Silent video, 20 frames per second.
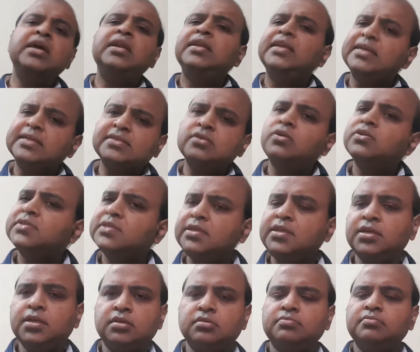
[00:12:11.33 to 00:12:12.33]
Let us
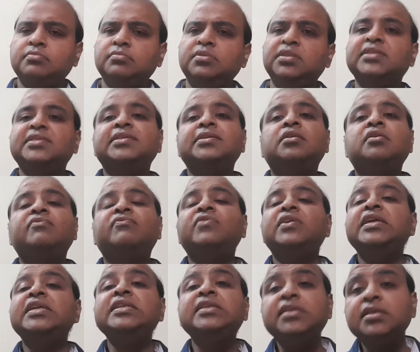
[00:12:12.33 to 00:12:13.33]
consider the set of
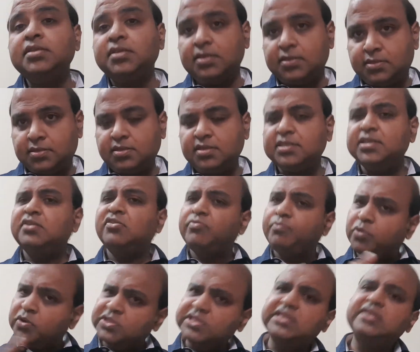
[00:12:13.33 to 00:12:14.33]
integers, set of
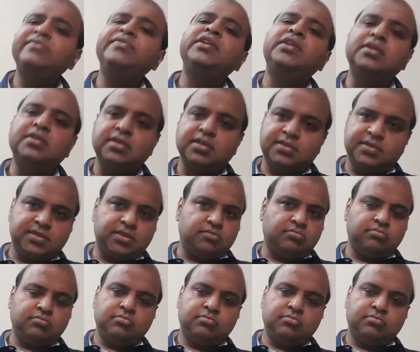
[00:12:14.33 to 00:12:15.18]
positive integers. Say.